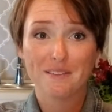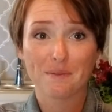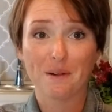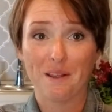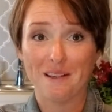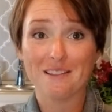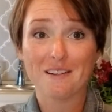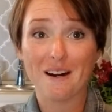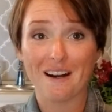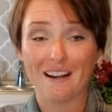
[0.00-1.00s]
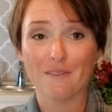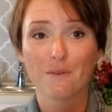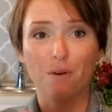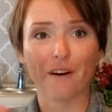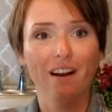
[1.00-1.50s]
where they started
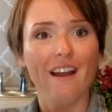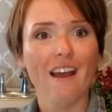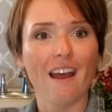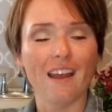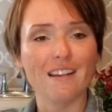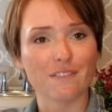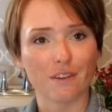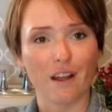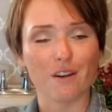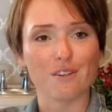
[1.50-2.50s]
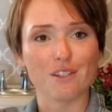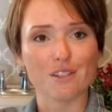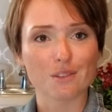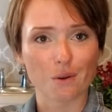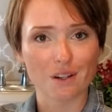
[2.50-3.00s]
for a different energy
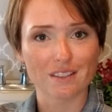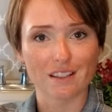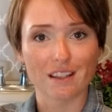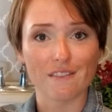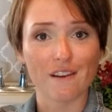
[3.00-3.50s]
source that they